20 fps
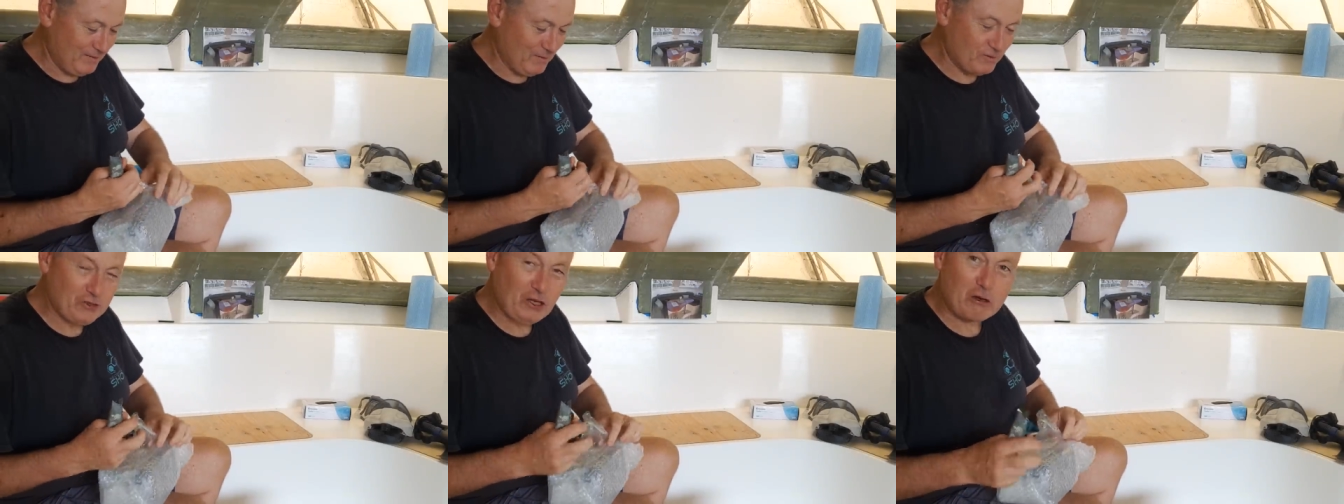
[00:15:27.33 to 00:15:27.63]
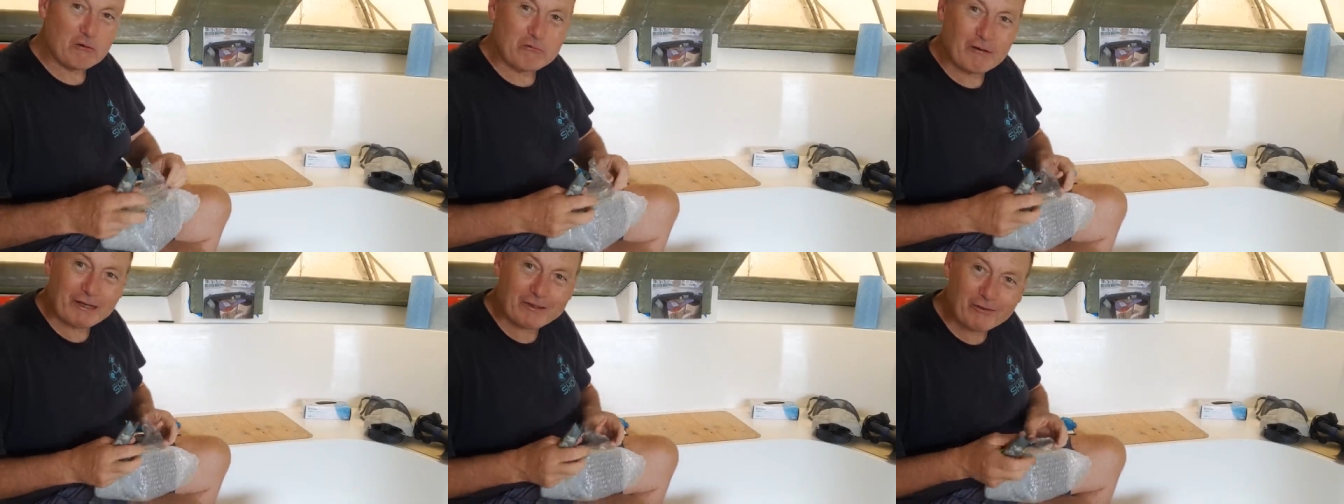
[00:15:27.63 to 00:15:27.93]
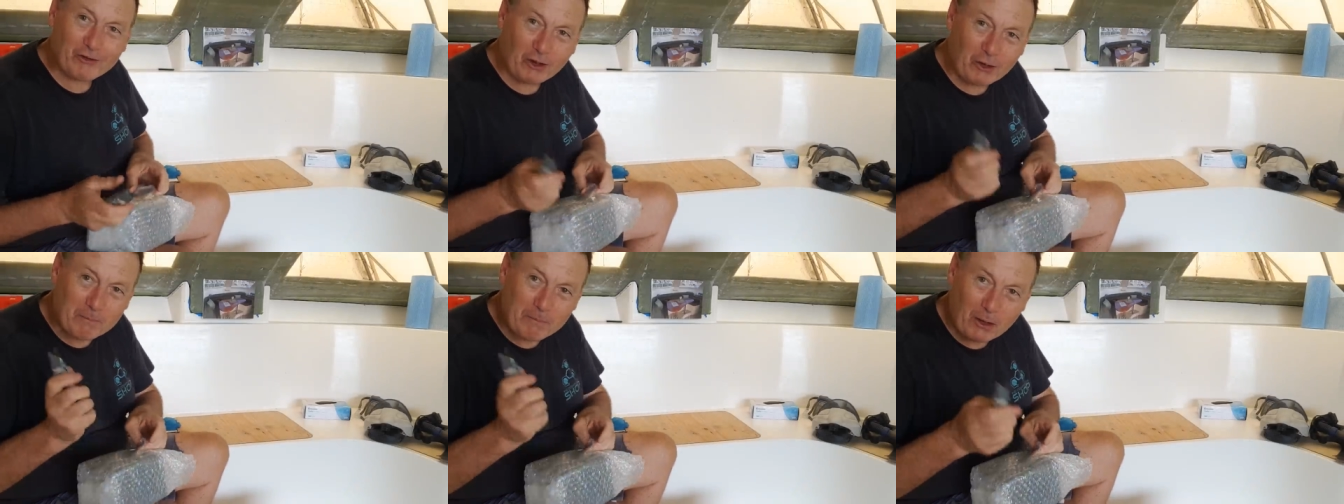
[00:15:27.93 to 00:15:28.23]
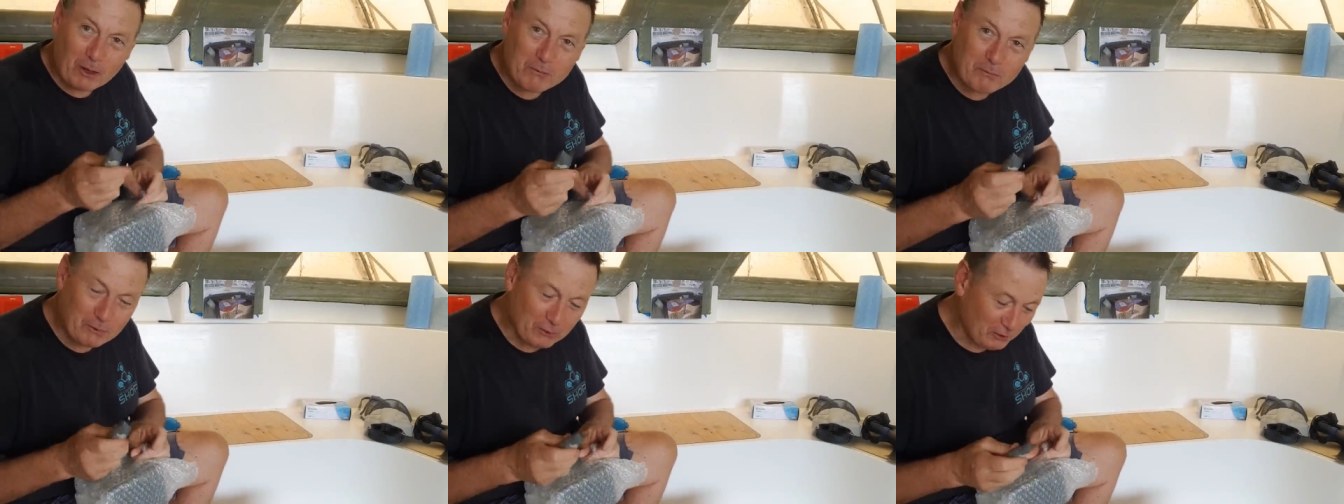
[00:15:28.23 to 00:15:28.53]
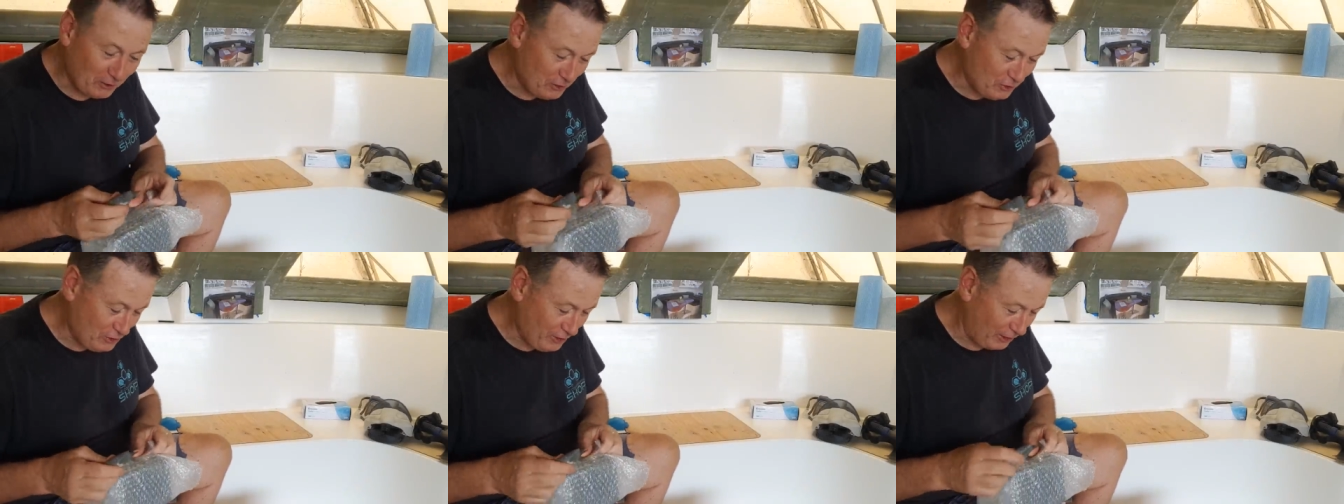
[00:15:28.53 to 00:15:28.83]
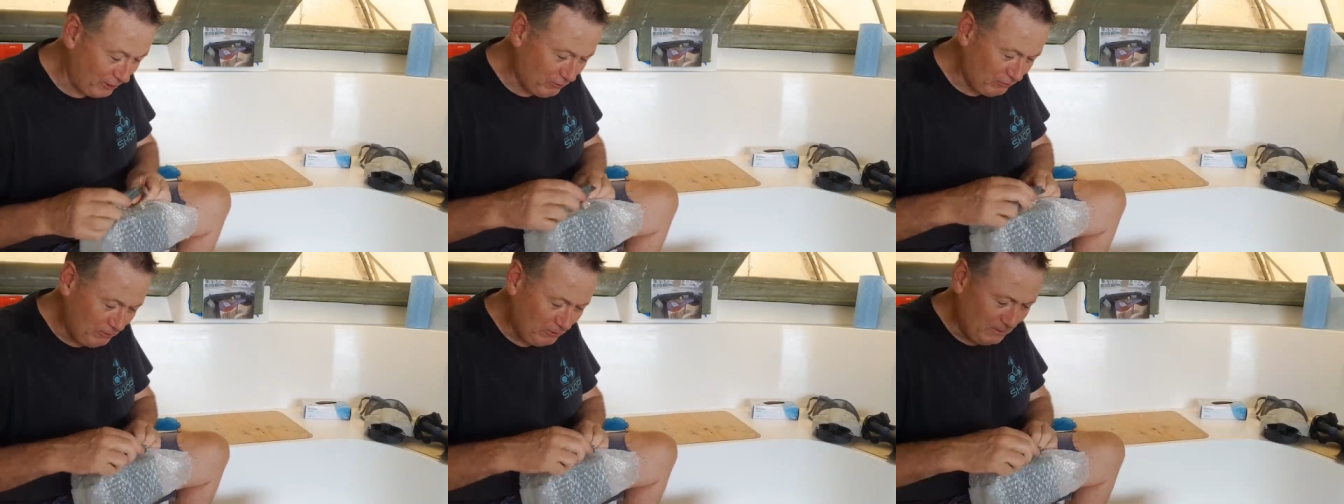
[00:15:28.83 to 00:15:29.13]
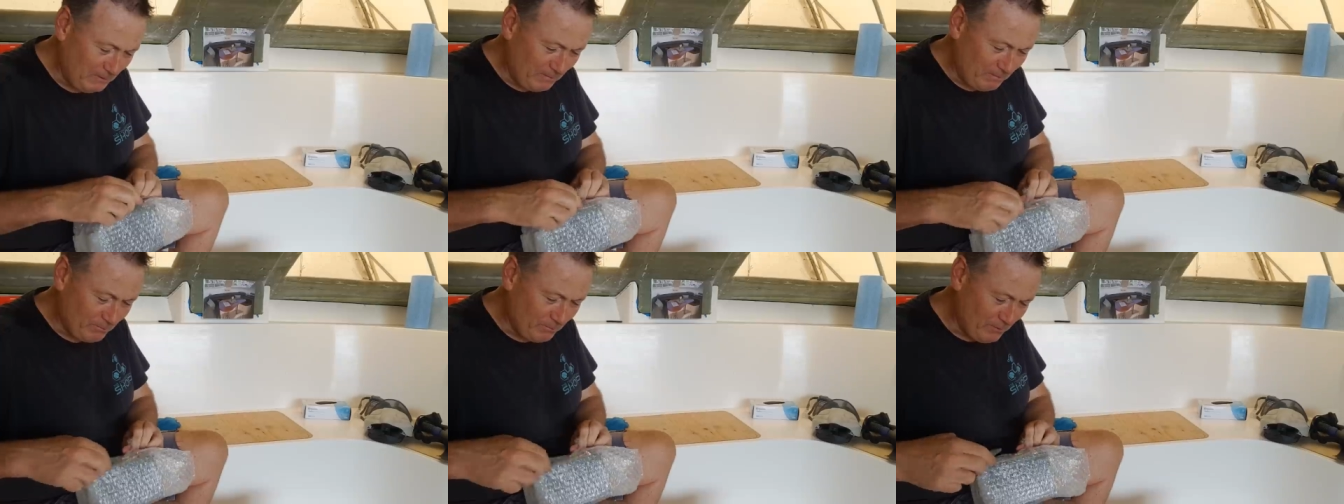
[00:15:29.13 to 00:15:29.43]
So Rick's got a boat building channel
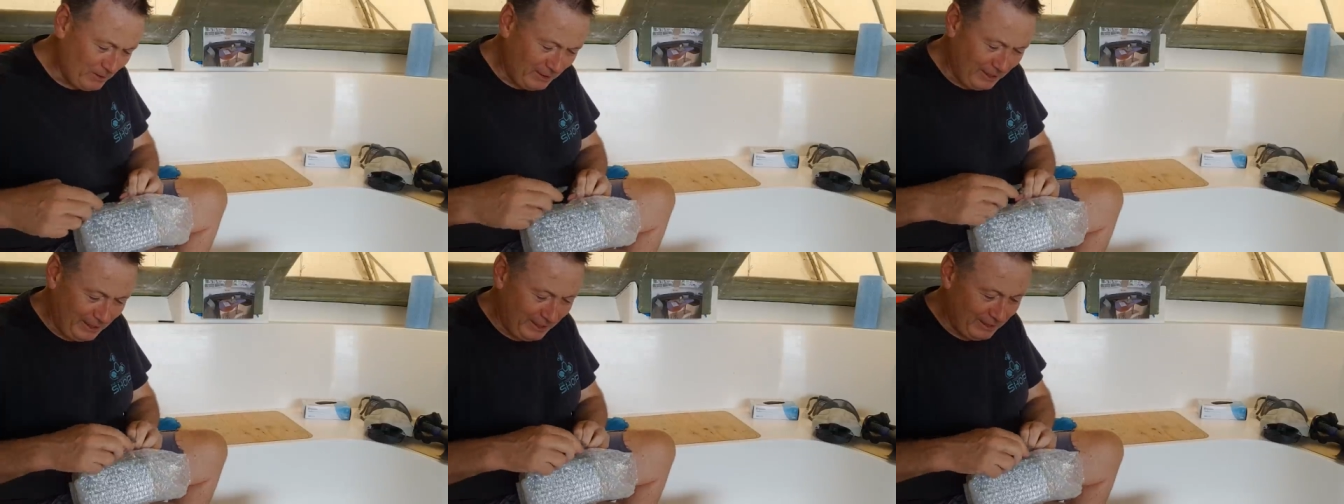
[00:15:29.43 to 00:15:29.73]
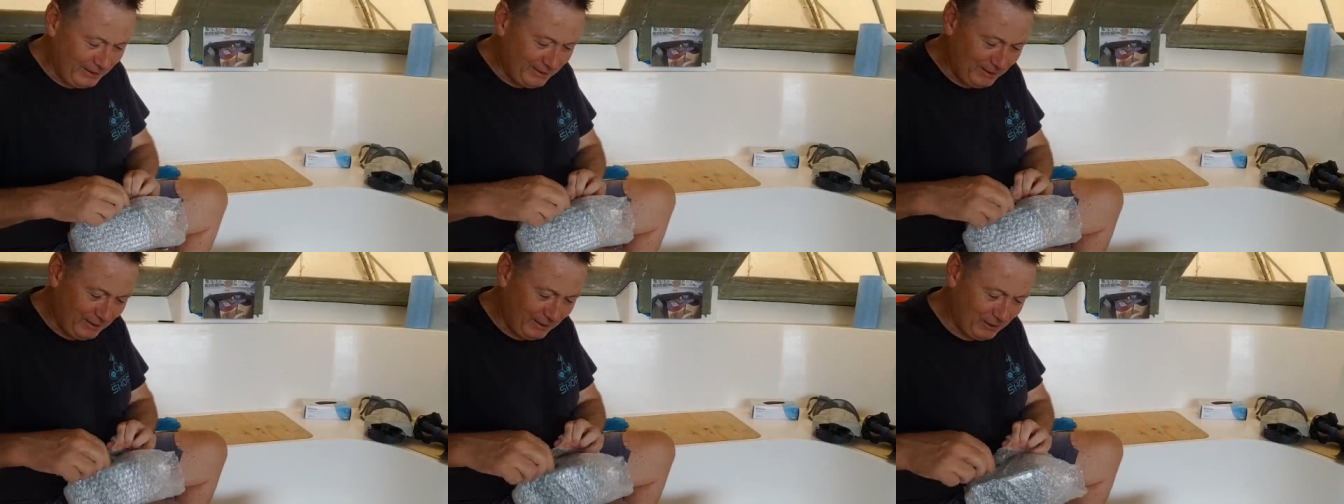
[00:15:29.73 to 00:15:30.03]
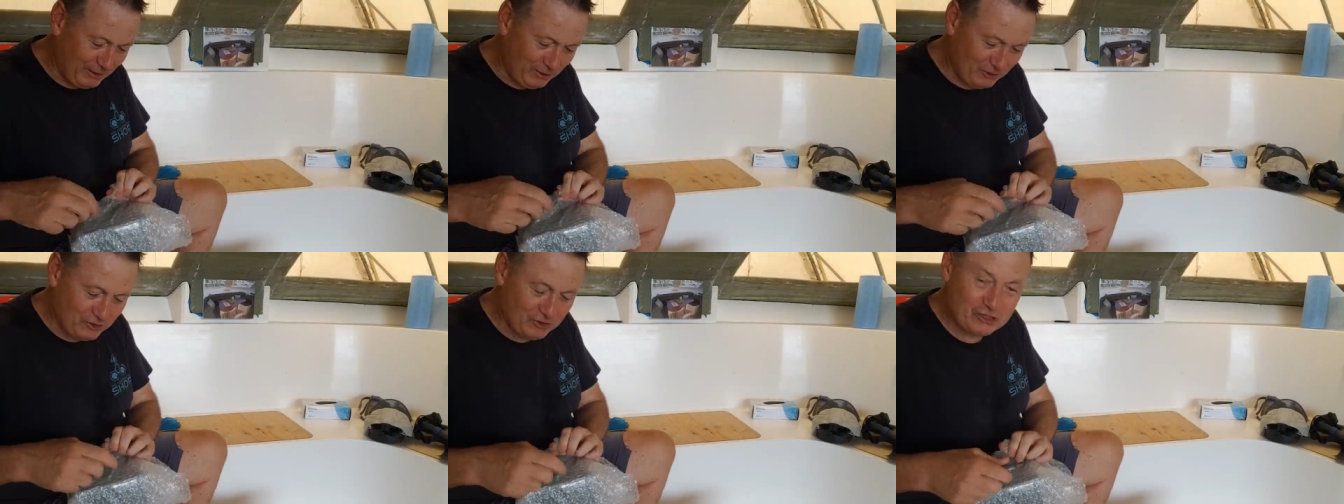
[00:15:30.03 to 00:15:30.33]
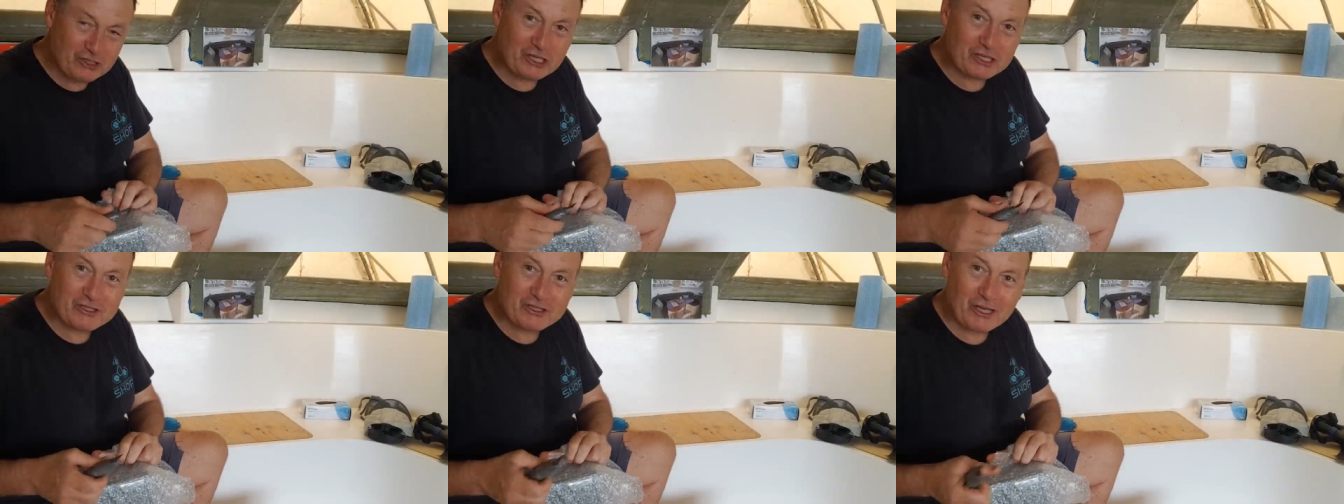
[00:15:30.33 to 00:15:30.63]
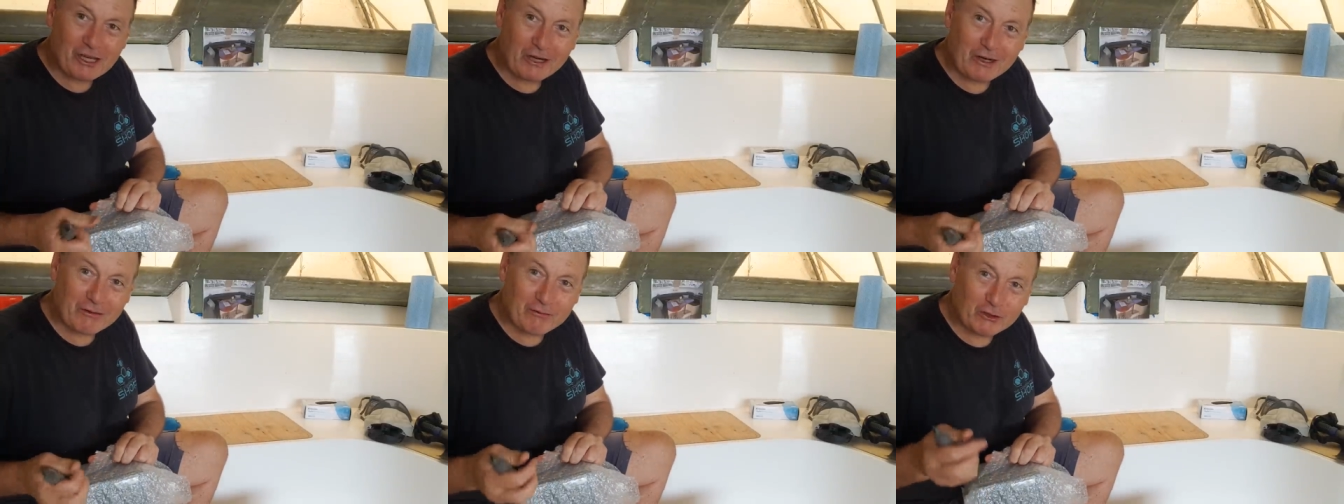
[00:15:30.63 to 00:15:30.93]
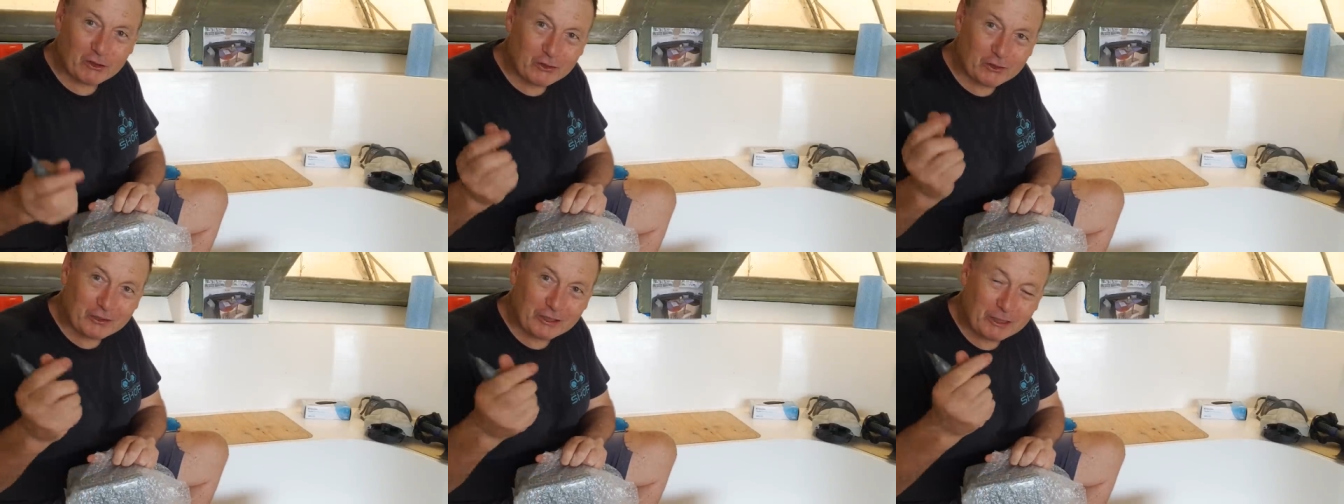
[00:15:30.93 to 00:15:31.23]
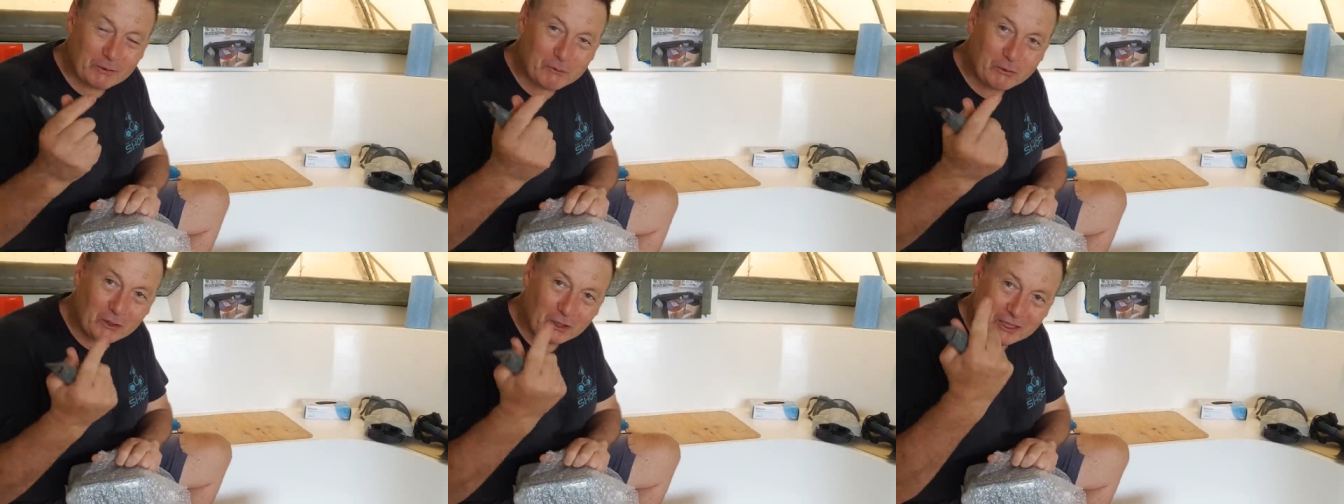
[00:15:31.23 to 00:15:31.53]
and um, I suggest you go and have a look. I'm
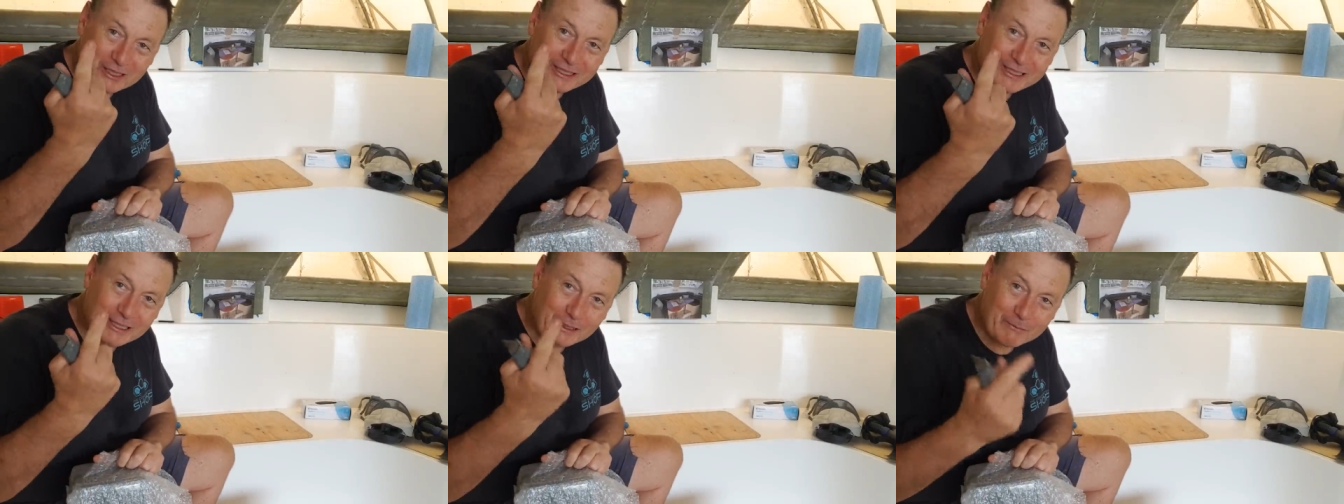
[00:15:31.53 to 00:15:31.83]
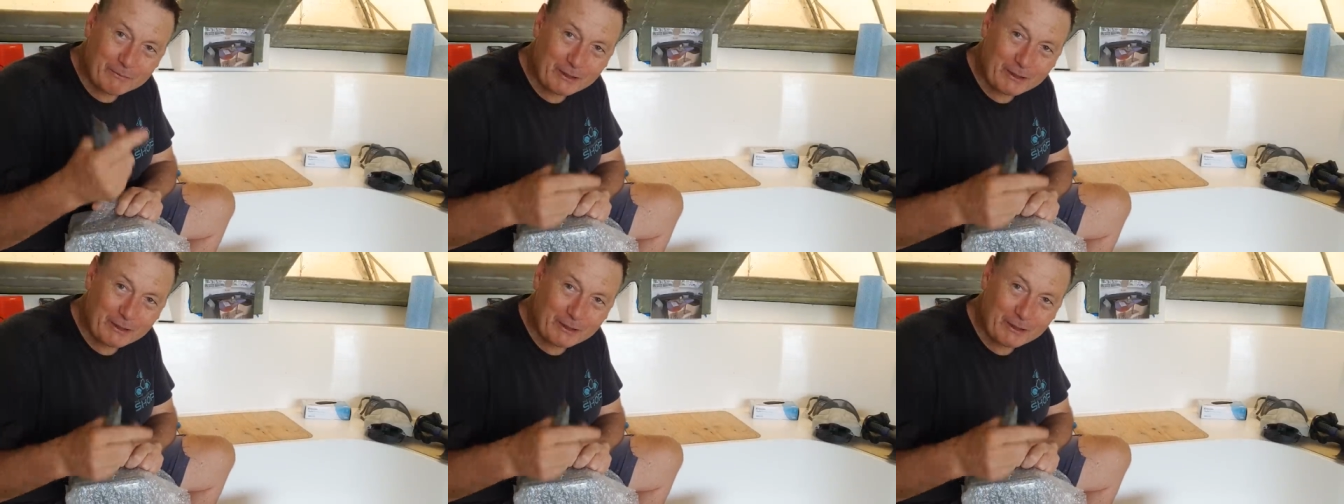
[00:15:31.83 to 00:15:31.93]
gonna put a link up